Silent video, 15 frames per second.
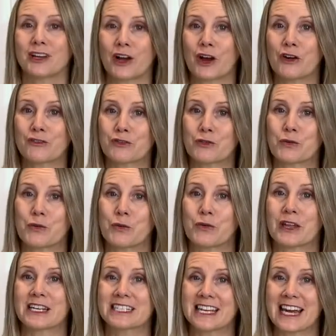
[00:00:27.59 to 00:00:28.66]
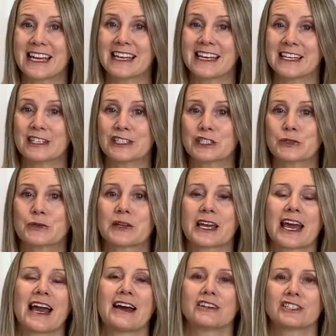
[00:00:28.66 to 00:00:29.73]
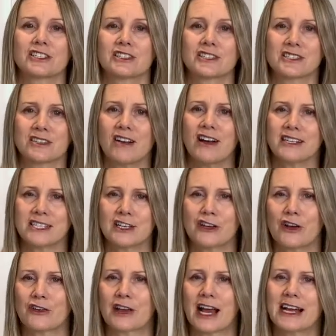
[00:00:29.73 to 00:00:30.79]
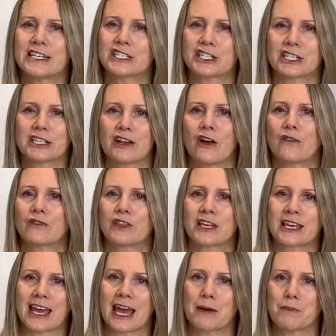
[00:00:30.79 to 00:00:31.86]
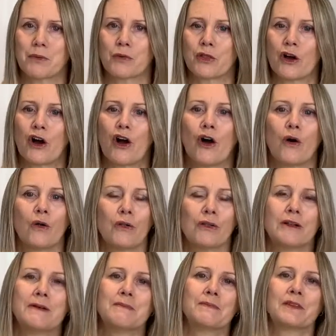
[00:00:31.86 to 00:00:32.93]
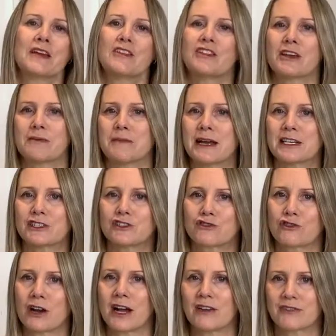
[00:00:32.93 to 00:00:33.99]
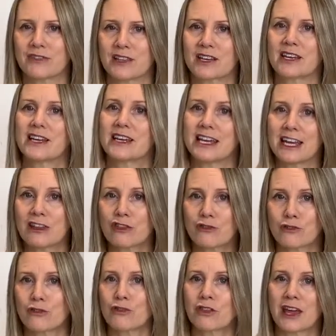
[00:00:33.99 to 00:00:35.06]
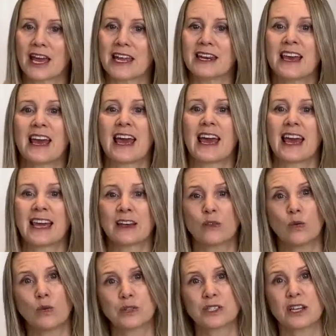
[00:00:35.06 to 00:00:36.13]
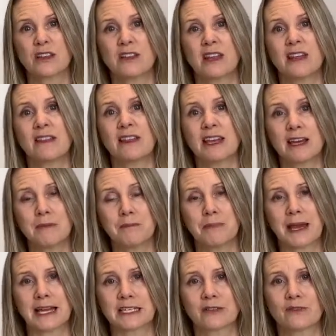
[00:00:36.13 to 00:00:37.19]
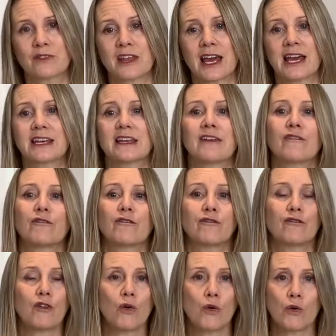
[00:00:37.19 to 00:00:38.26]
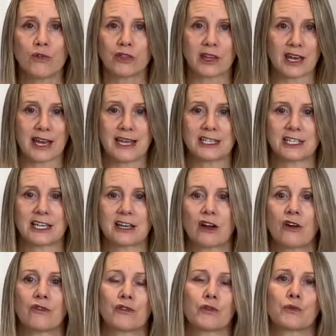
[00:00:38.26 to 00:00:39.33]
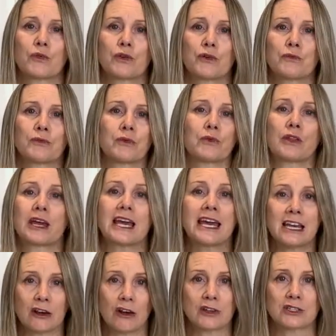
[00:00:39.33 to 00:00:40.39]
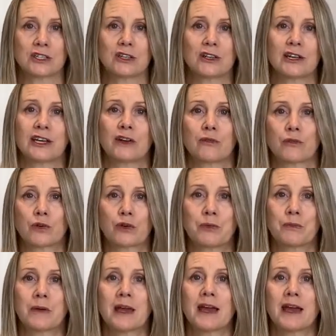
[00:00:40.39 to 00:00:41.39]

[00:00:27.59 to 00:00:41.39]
Overall, they're taking into account the size and location of the gap or the hole, the amount of draft that can get through that, and also then the impact of that for the heating of a room or the heat loss in a room,